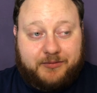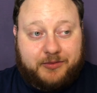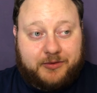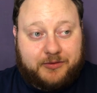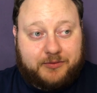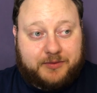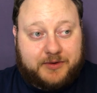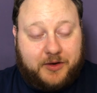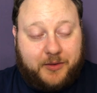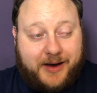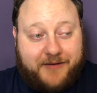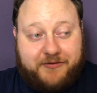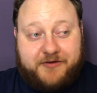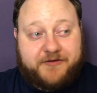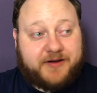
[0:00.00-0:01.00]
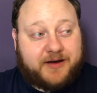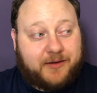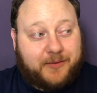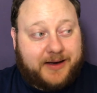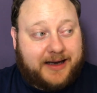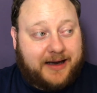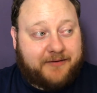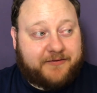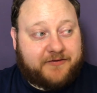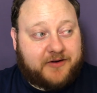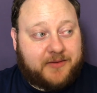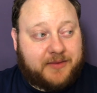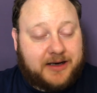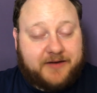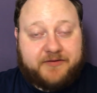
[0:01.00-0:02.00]
we'll do everything we can for
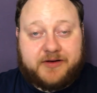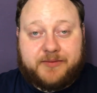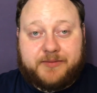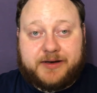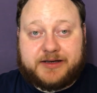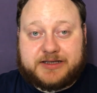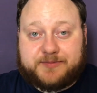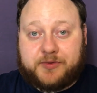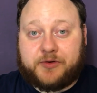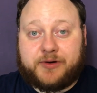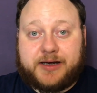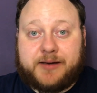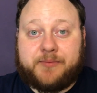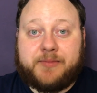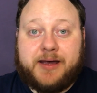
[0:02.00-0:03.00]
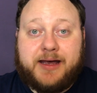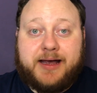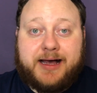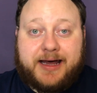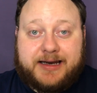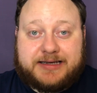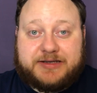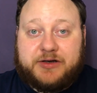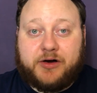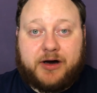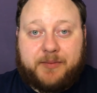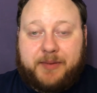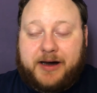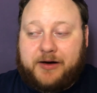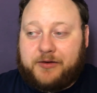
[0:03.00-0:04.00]
him and love him and support him. And it's not
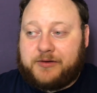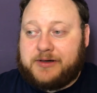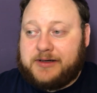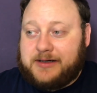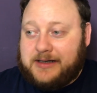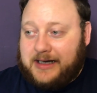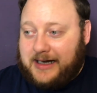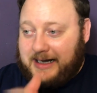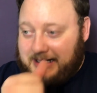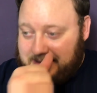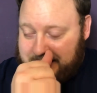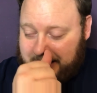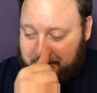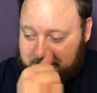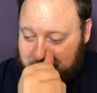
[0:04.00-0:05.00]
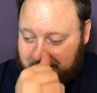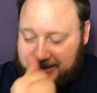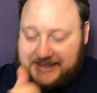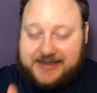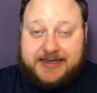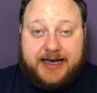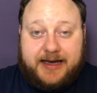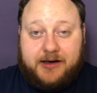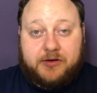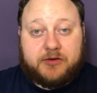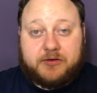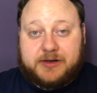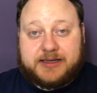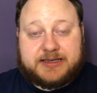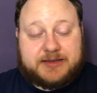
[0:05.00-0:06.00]
about, you know, trying to say,
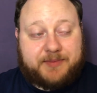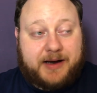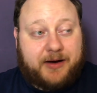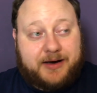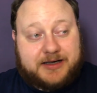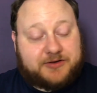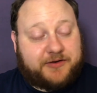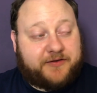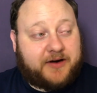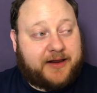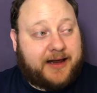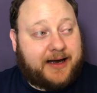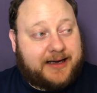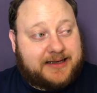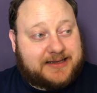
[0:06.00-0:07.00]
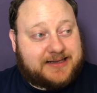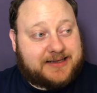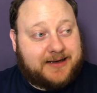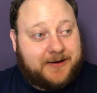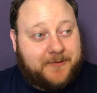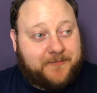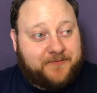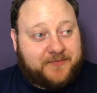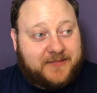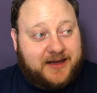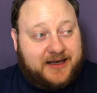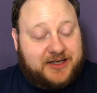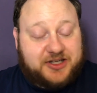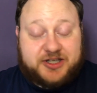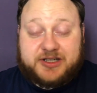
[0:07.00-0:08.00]
oh, it's about us or anything like that. It's
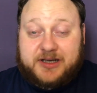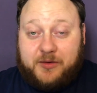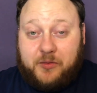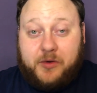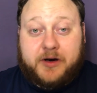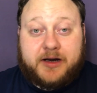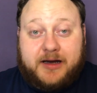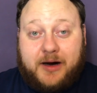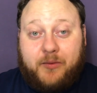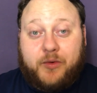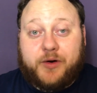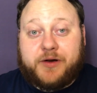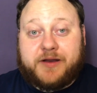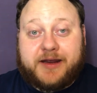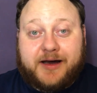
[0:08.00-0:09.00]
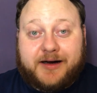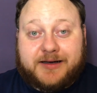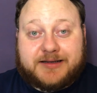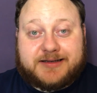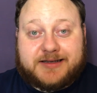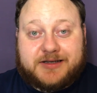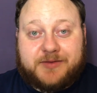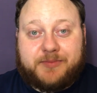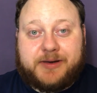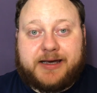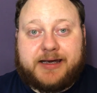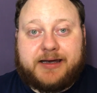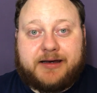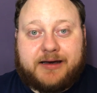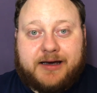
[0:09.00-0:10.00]
just I want the answer to
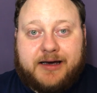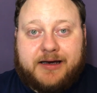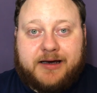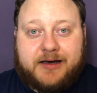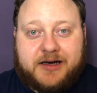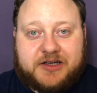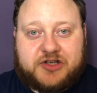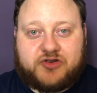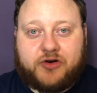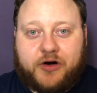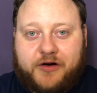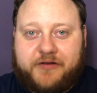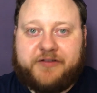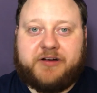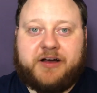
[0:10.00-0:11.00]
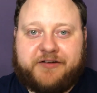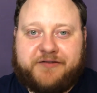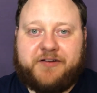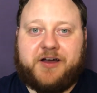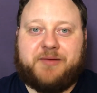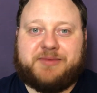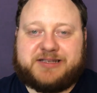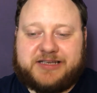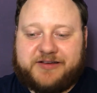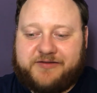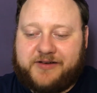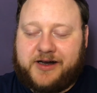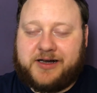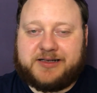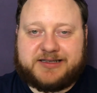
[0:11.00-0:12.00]
be a strong affirmative
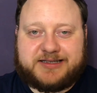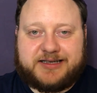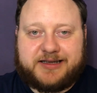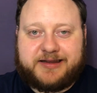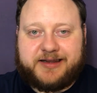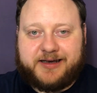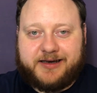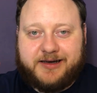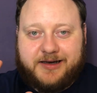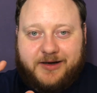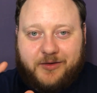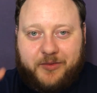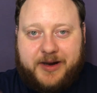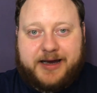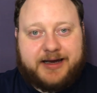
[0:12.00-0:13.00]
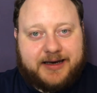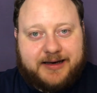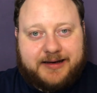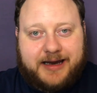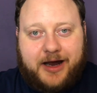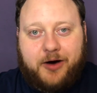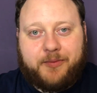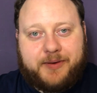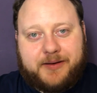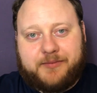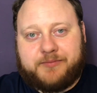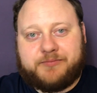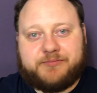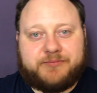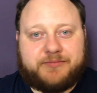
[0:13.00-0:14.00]
answer that we can help him